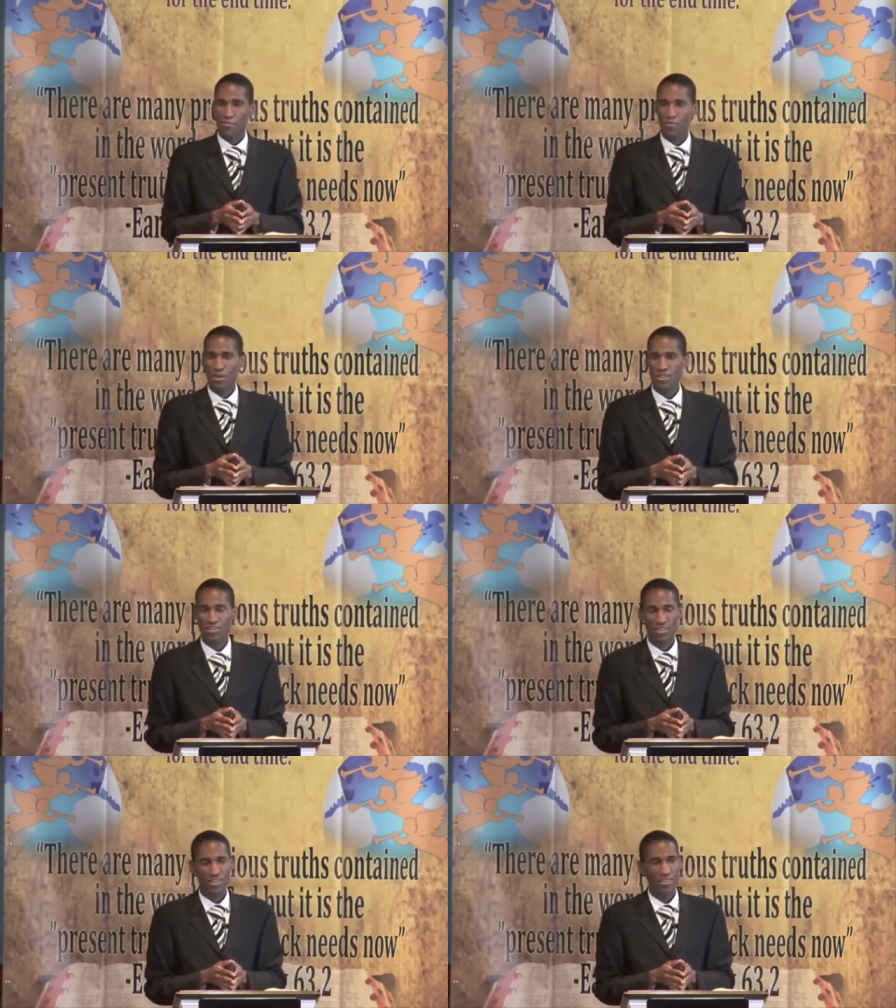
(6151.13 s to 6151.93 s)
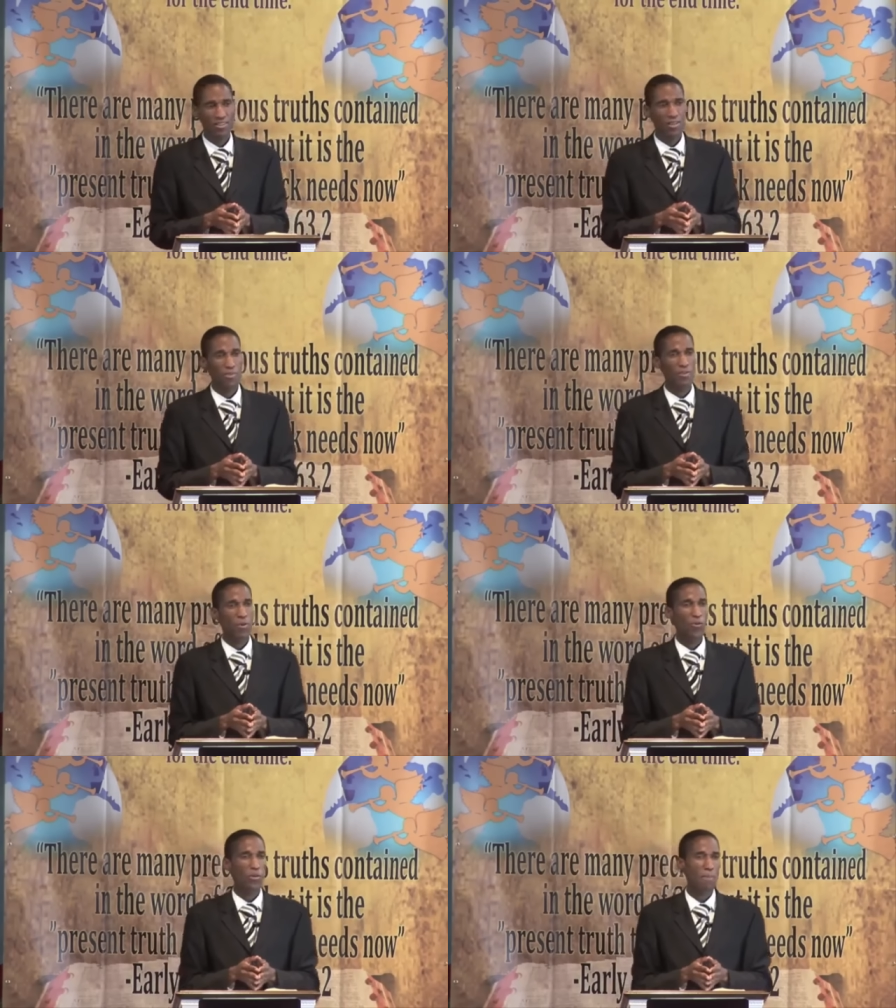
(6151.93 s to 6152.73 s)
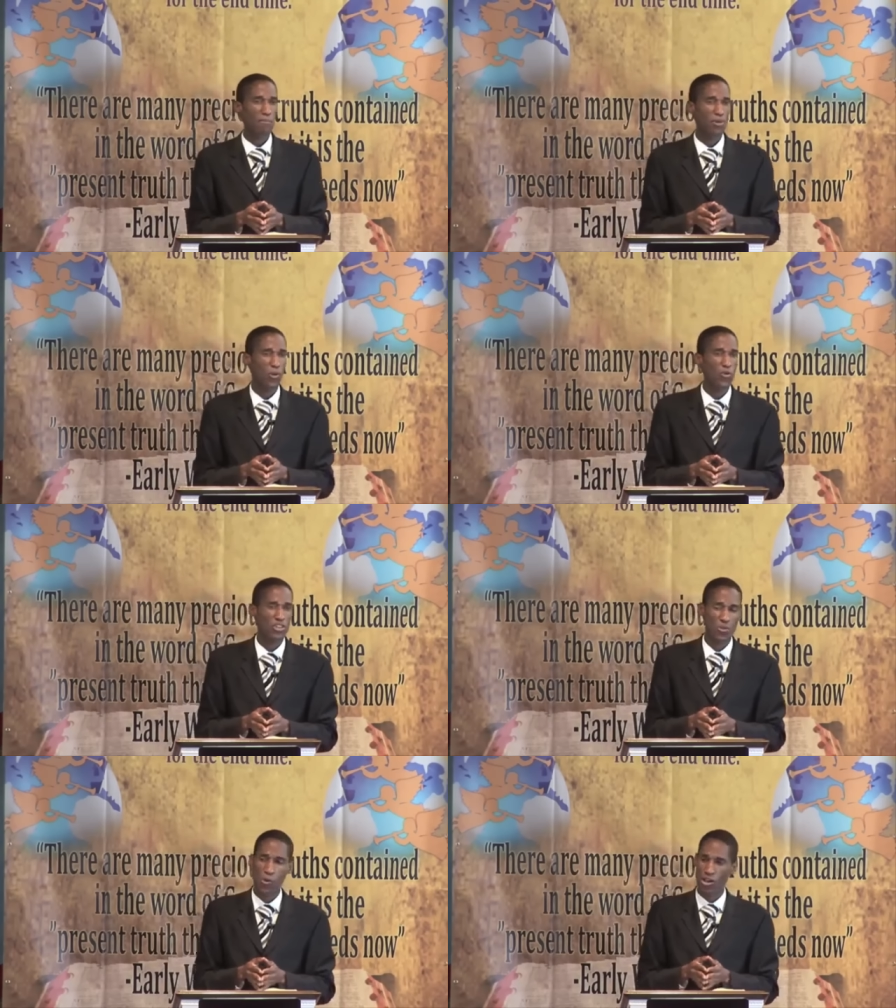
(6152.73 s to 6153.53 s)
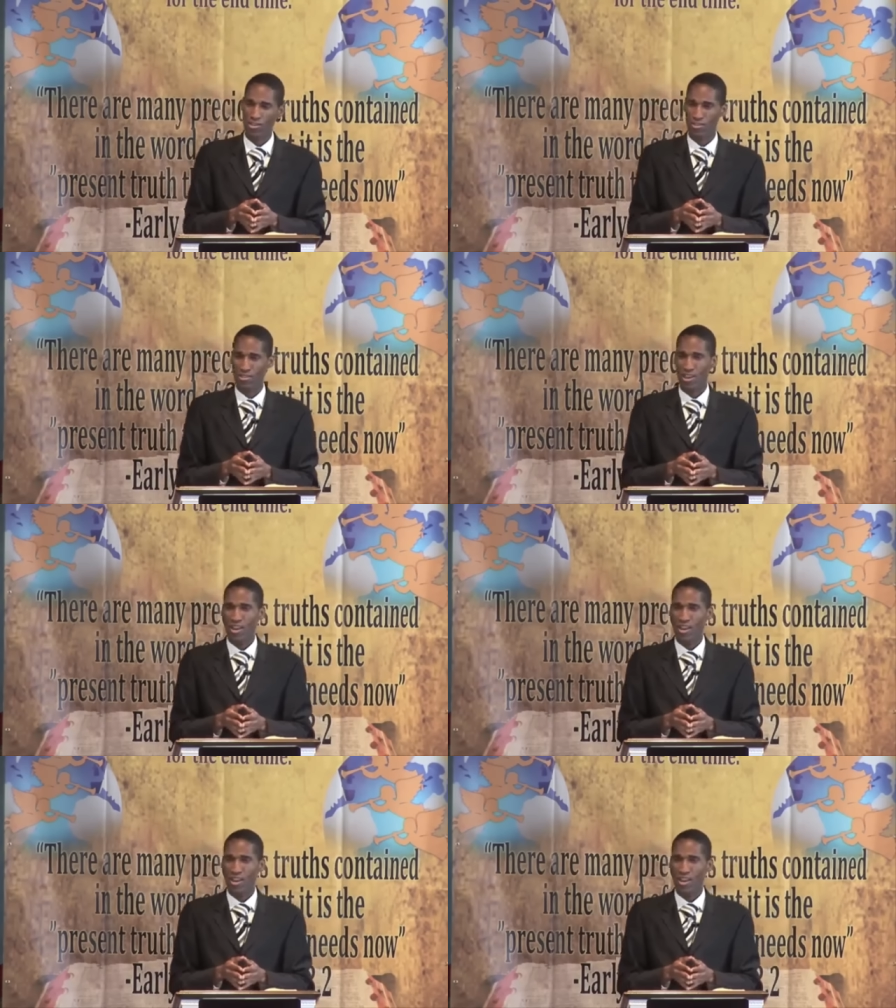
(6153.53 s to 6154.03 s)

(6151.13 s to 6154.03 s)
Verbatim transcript: but the people remember who she was.